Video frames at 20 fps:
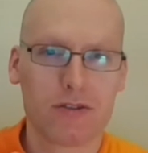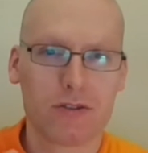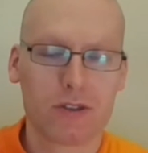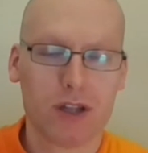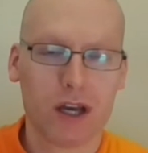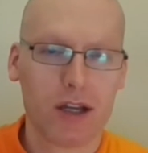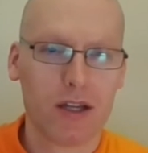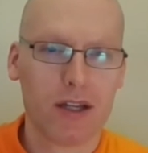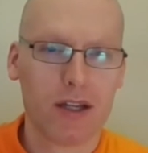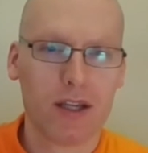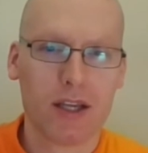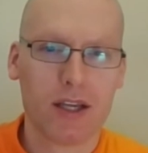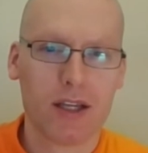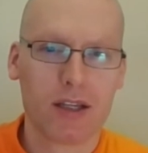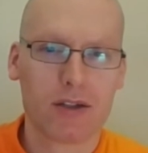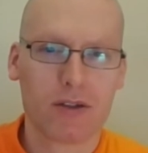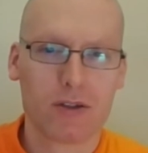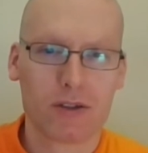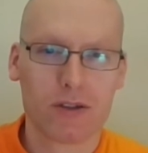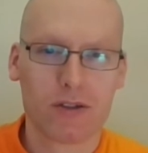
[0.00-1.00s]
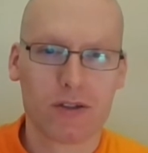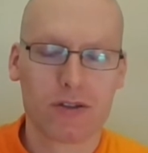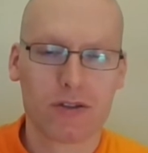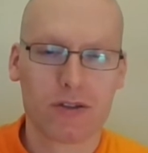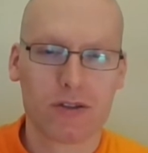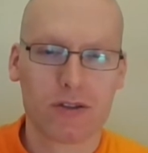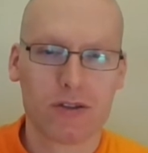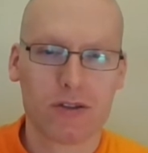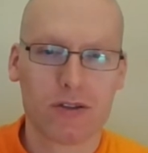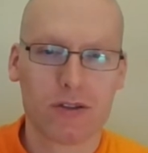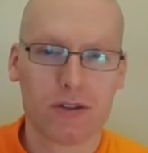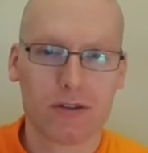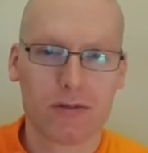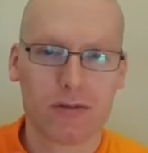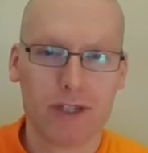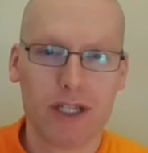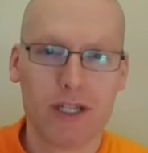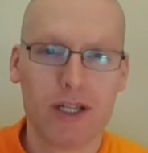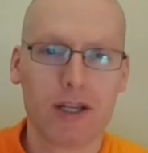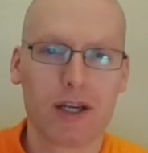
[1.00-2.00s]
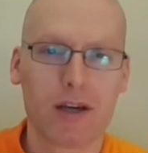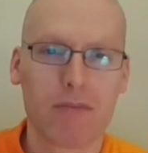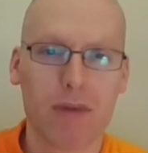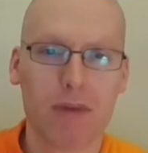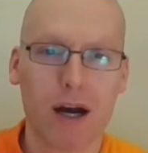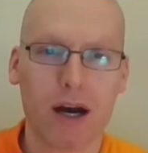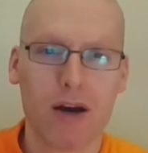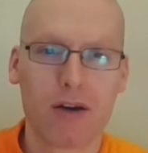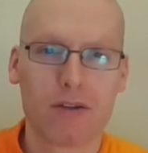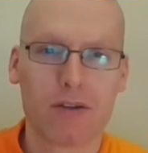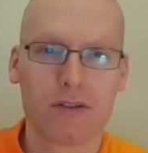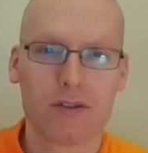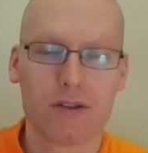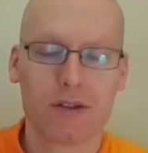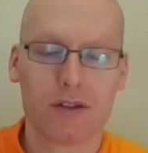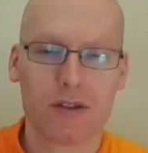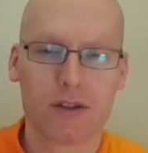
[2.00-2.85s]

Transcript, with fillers: studying or or reading about